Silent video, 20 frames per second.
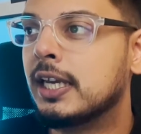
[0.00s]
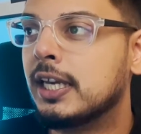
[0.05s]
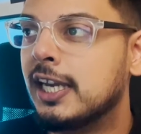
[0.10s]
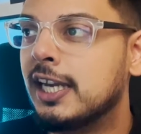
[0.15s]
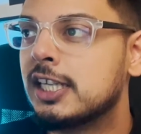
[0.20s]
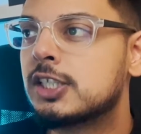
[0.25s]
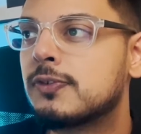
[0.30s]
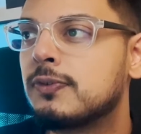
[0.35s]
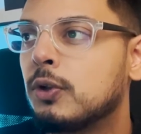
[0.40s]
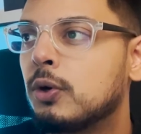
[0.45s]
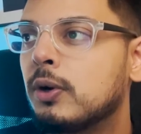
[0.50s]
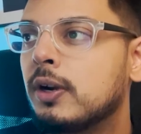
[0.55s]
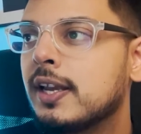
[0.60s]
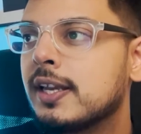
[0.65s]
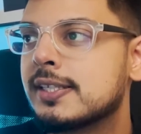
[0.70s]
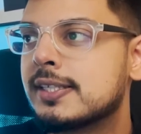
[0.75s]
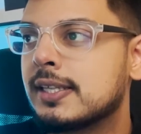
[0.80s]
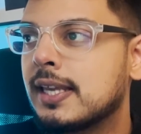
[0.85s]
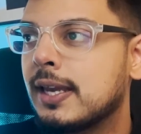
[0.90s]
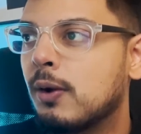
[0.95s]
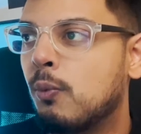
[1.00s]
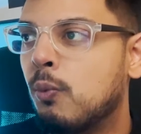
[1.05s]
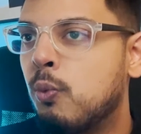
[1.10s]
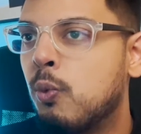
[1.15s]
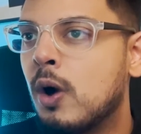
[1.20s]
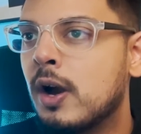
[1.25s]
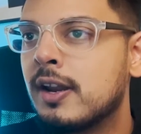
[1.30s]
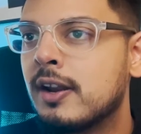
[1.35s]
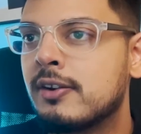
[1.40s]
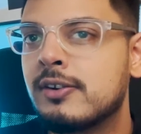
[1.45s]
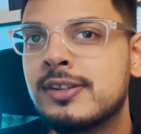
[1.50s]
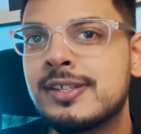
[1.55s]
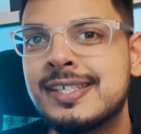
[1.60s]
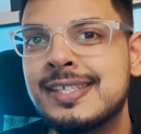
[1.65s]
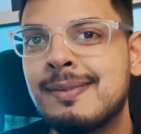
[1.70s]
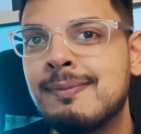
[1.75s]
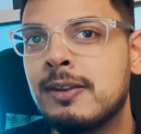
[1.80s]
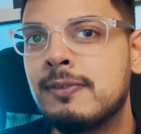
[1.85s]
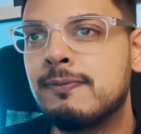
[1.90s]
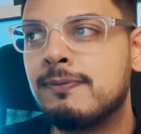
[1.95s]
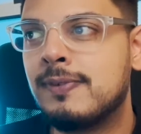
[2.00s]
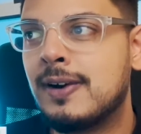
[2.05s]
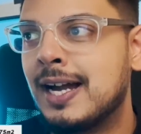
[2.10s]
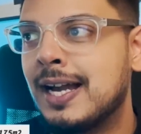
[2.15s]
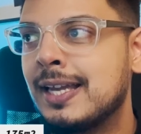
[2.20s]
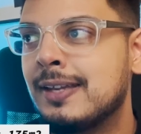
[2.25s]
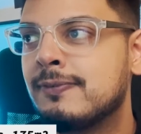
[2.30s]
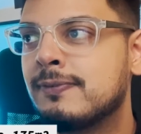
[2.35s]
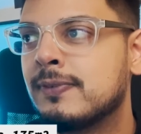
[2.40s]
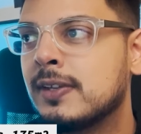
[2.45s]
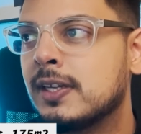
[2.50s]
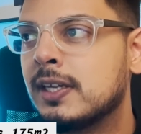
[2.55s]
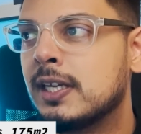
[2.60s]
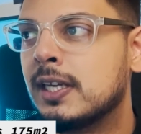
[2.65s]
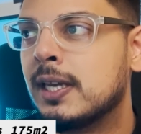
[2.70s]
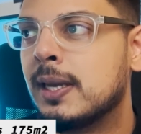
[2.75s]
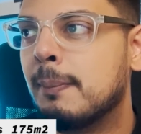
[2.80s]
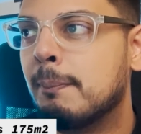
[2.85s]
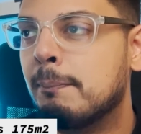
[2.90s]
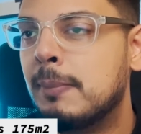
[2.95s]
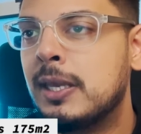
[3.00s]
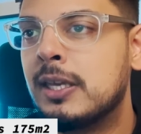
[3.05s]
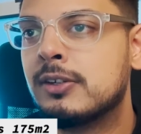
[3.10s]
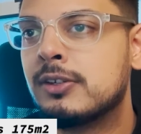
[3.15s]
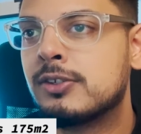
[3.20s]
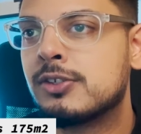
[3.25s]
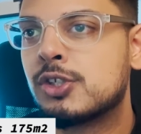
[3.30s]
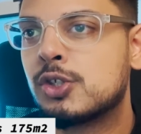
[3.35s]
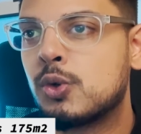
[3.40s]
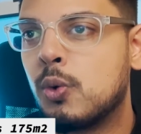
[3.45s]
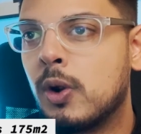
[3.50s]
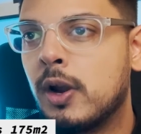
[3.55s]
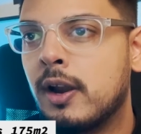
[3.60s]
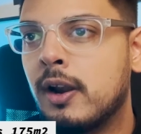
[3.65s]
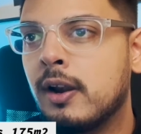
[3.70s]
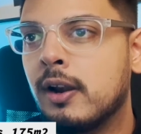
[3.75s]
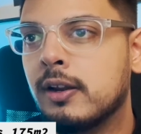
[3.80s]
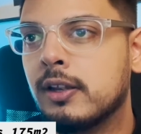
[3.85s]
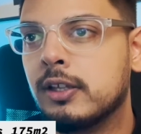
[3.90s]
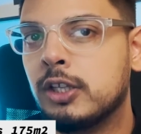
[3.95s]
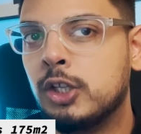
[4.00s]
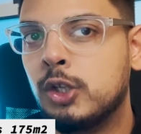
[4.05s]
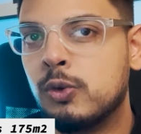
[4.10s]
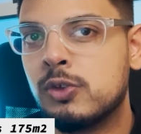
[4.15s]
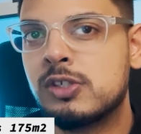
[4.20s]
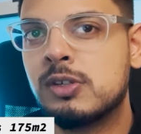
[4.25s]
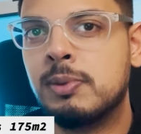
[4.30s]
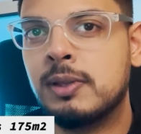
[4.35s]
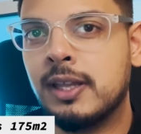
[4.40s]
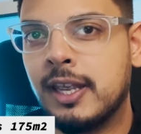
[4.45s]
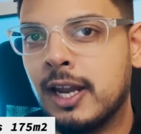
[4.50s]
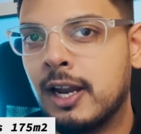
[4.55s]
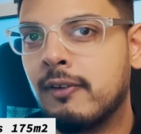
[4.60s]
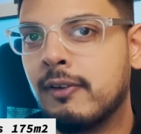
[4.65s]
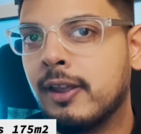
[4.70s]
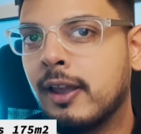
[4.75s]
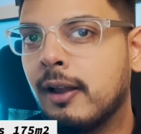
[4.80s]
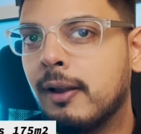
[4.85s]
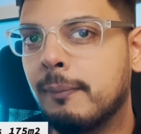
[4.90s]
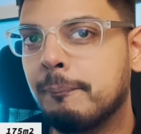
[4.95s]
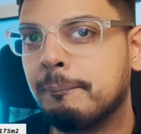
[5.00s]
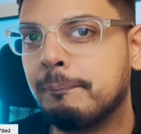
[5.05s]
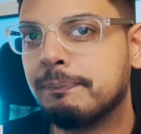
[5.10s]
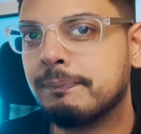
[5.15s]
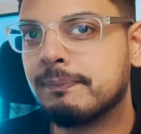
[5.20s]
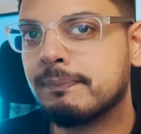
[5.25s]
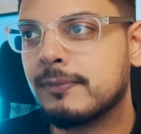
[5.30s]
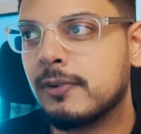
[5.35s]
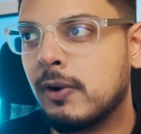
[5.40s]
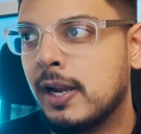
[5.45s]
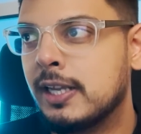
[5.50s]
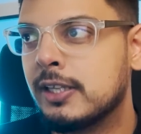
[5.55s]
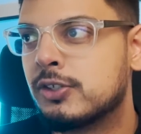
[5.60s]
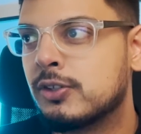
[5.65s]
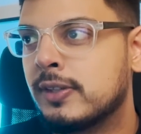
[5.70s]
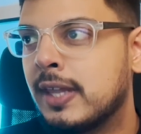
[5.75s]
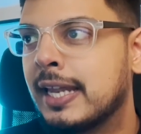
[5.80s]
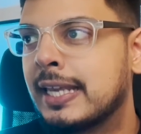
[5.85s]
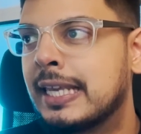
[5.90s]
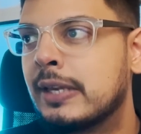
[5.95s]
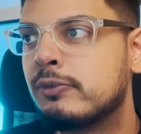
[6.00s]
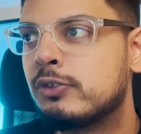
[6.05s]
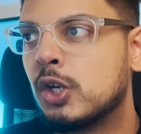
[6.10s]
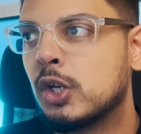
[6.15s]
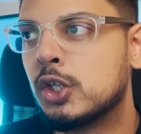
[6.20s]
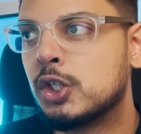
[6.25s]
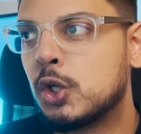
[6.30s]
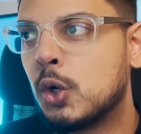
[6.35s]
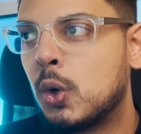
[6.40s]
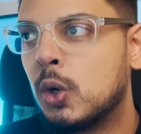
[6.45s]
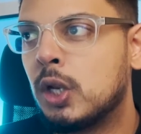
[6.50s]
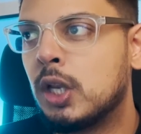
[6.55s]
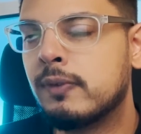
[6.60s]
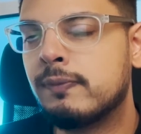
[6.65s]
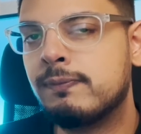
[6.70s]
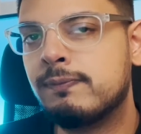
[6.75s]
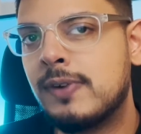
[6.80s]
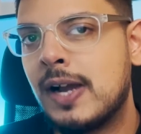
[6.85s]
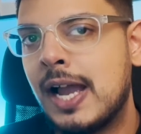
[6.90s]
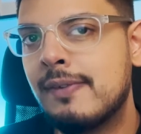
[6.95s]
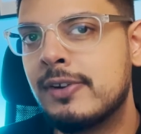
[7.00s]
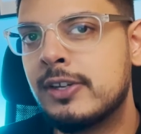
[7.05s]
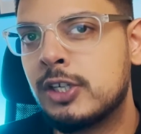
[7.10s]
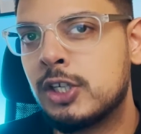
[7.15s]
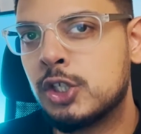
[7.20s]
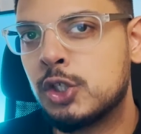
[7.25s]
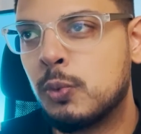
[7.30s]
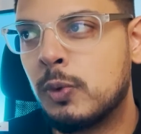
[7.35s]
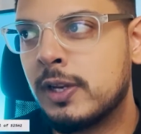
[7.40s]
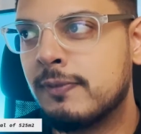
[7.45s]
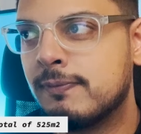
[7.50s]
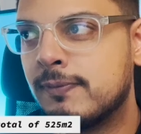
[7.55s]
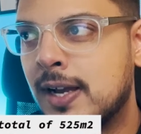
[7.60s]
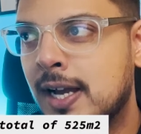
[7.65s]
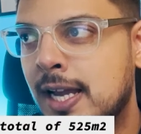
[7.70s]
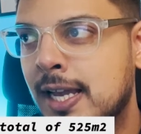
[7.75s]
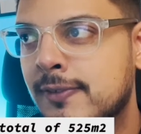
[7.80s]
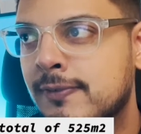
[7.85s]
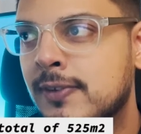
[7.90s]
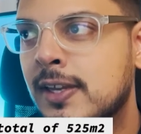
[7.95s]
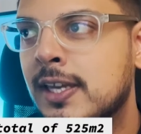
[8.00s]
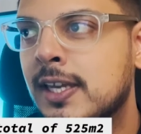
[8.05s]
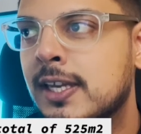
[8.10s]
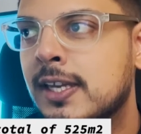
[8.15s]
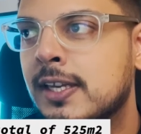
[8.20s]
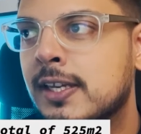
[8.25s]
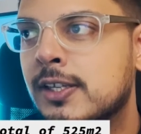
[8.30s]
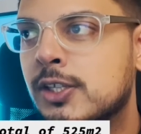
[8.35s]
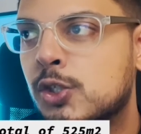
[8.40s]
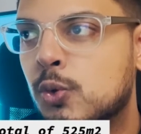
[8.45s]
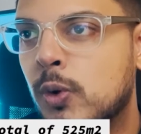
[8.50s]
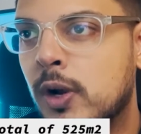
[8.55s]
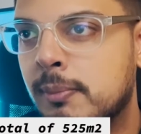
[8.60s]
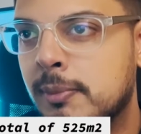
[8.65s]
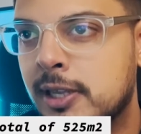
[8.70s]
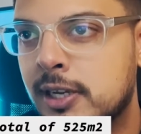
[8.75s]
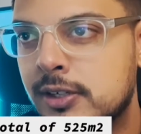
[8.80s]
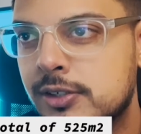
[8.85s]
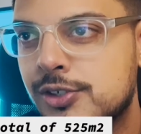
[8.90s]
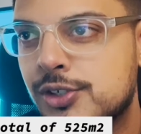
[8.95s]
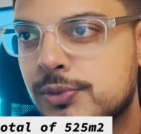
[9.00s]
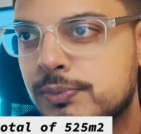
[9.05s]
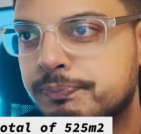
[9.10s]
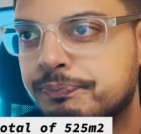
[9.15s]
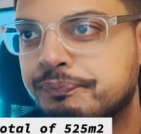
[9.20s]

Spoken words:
Each floor is 175 meters square usable area, right? So that gives you a total of 525 square meters.